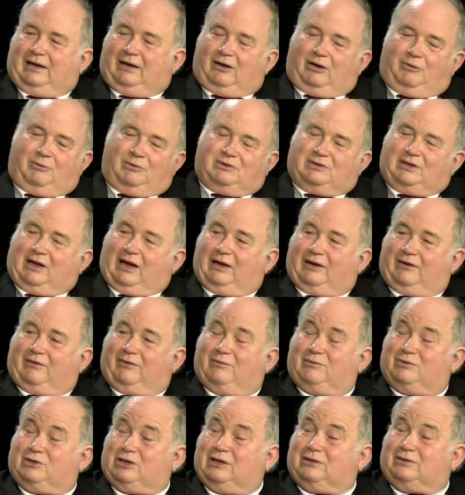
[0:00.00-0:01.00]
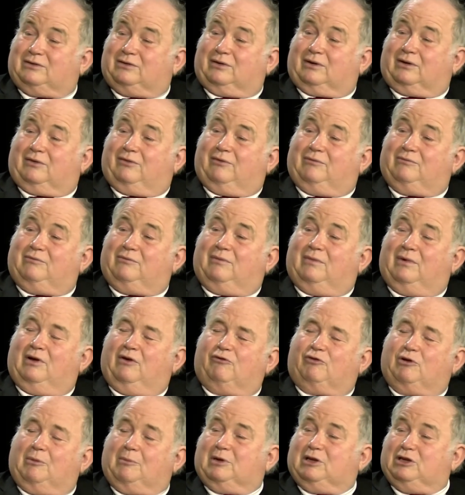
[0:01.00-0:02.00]
I almost died
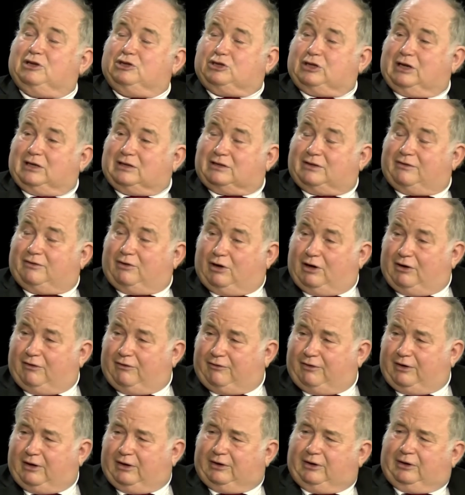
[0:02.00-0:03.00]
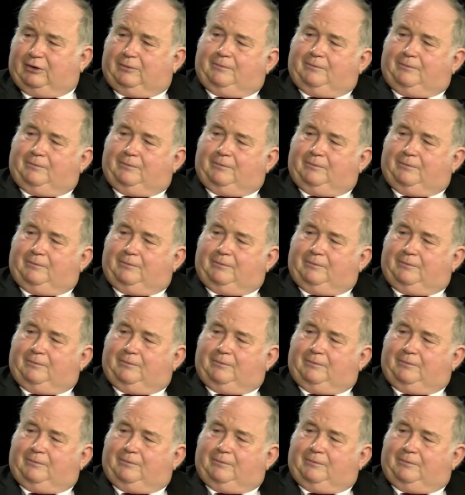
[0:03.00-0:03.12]
from congestive heart failure,